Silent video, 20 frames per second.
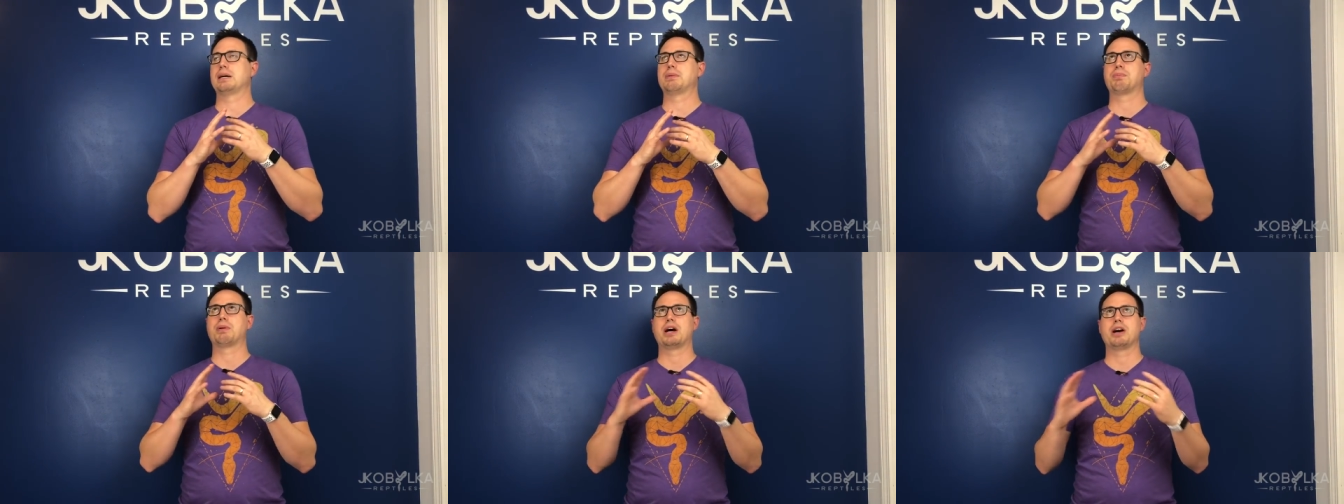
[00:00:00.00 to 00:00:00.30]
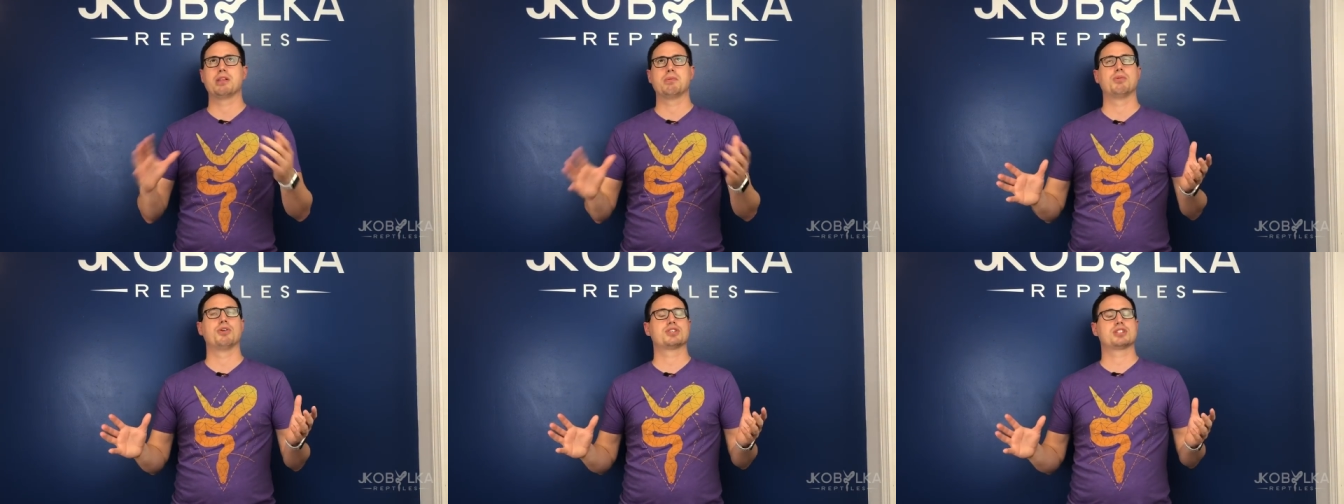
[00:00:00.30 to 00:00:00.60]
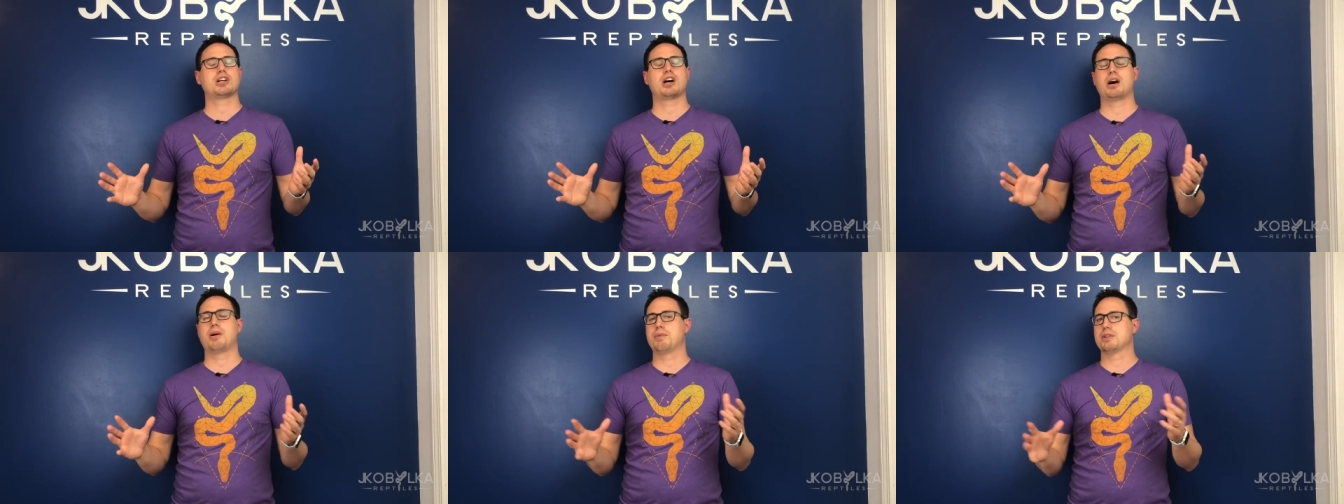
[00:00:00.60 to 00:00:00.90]
probably the most
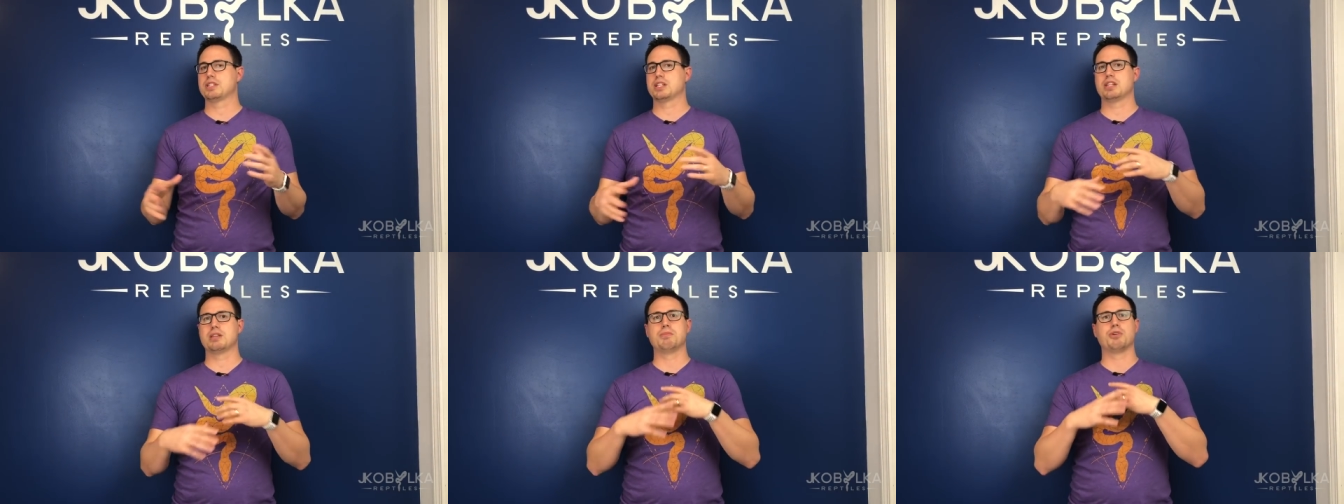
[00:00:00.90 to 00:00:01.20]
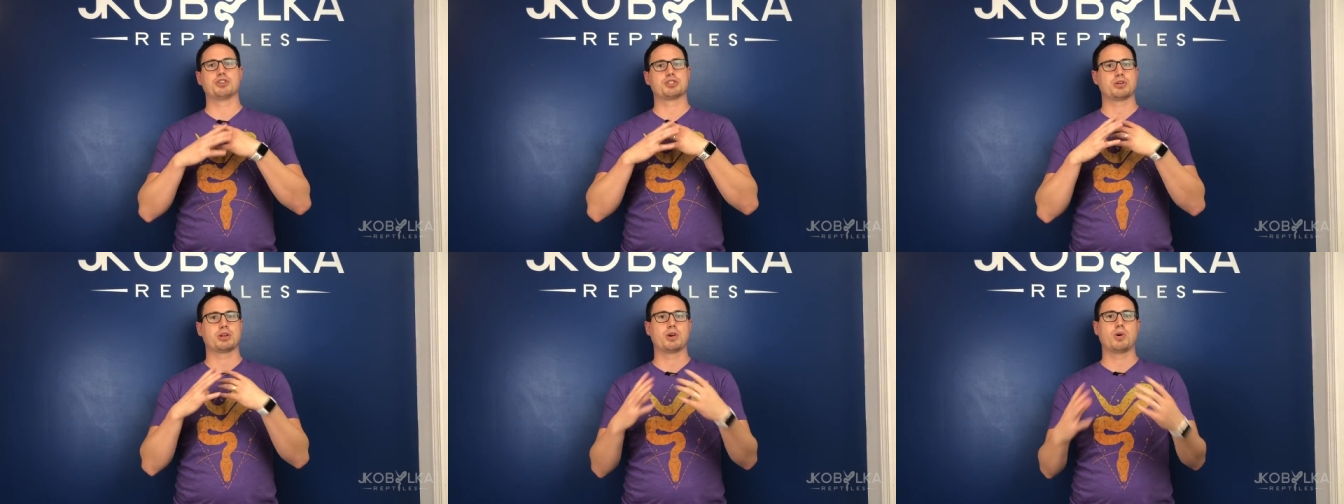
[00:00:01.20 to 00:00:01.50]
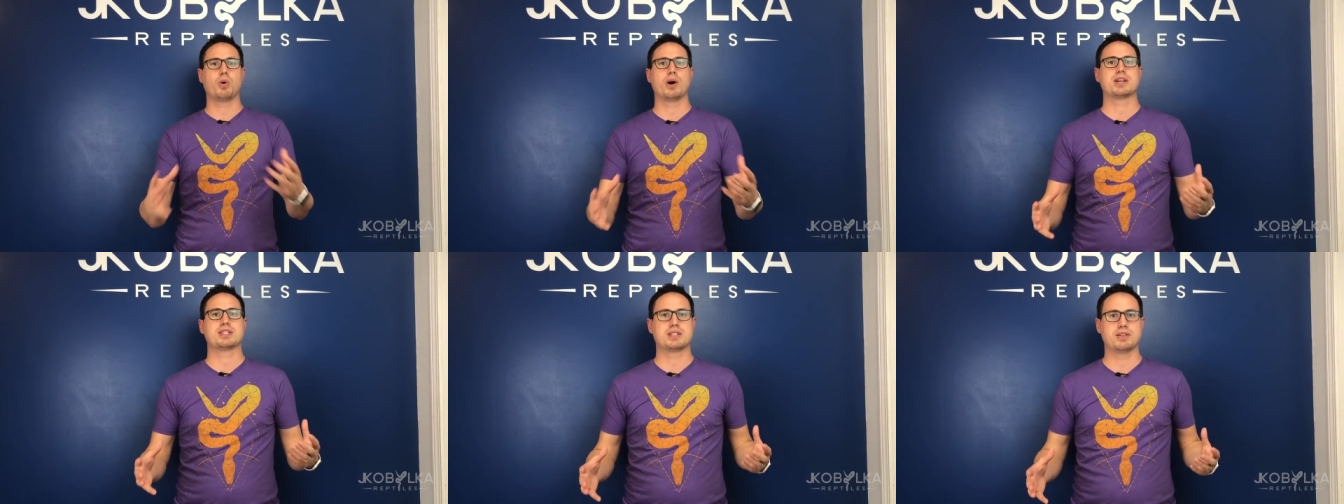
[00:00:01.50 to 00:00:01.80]
commented, the most
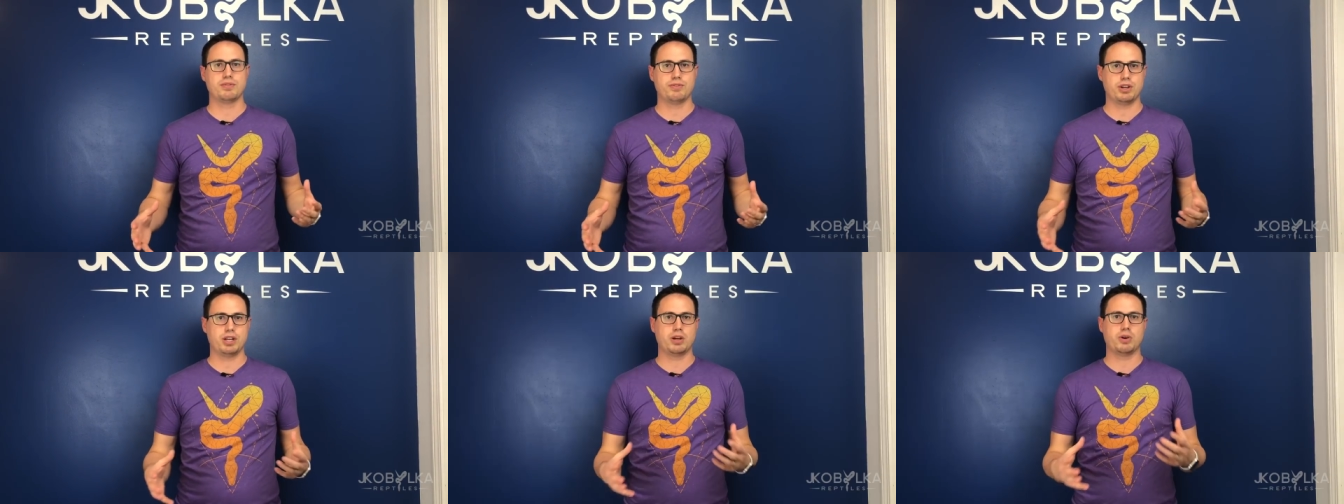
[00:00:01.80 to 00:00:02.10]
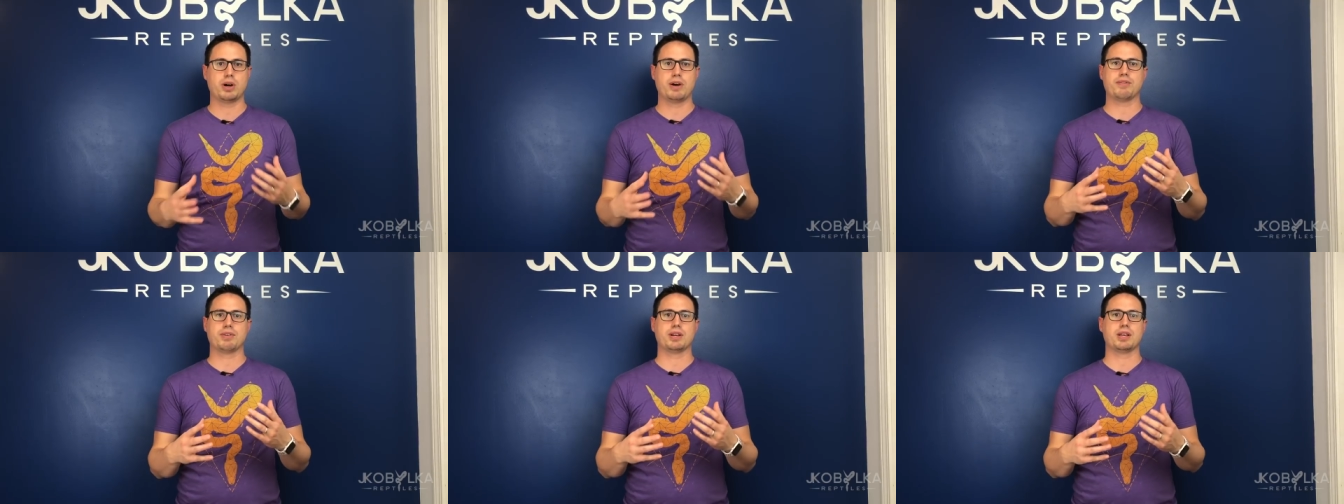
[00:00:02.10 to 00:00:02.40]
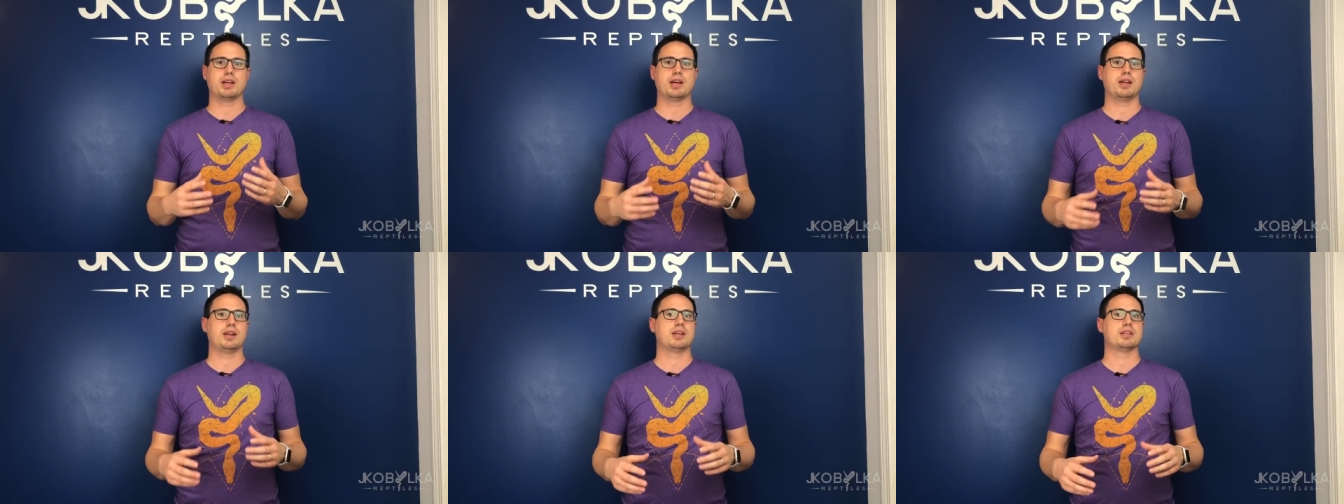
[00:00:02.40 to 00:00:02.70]
requested video I ever
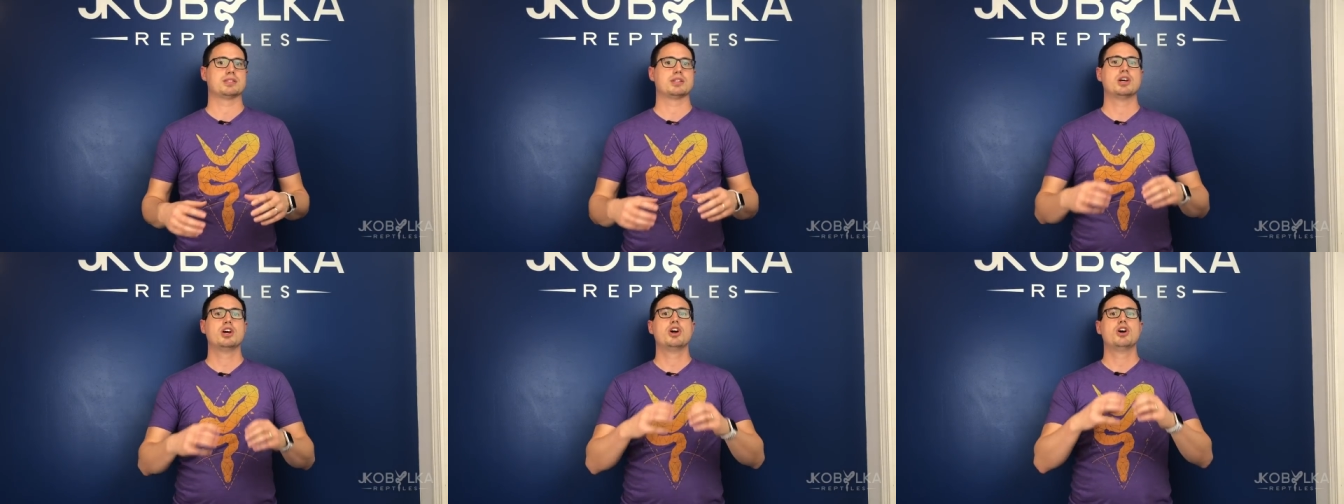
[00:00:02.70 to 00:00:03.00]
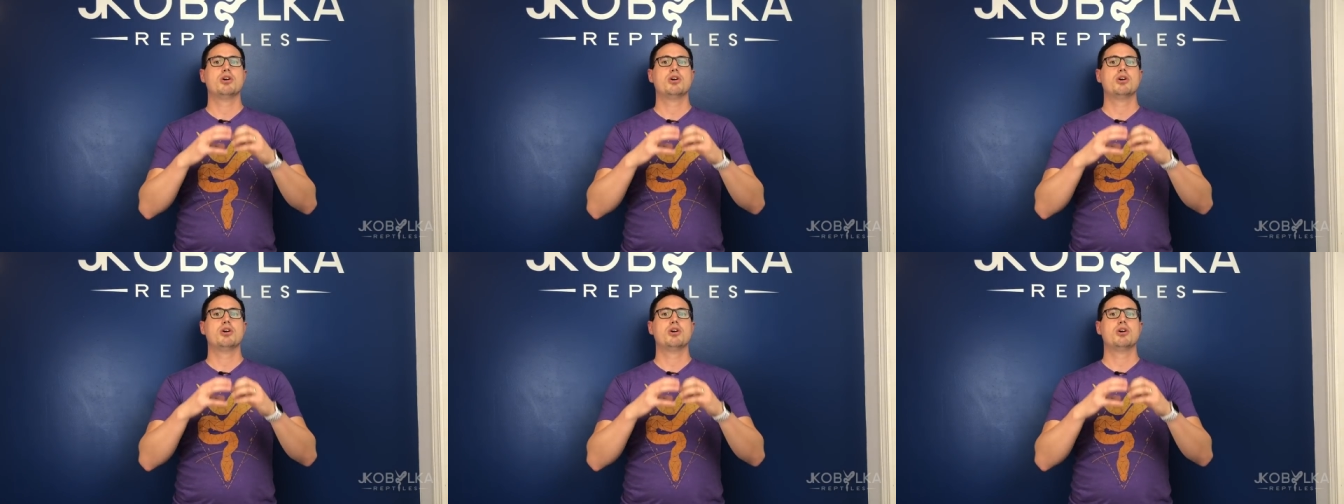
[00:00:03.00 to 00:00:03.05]
get is,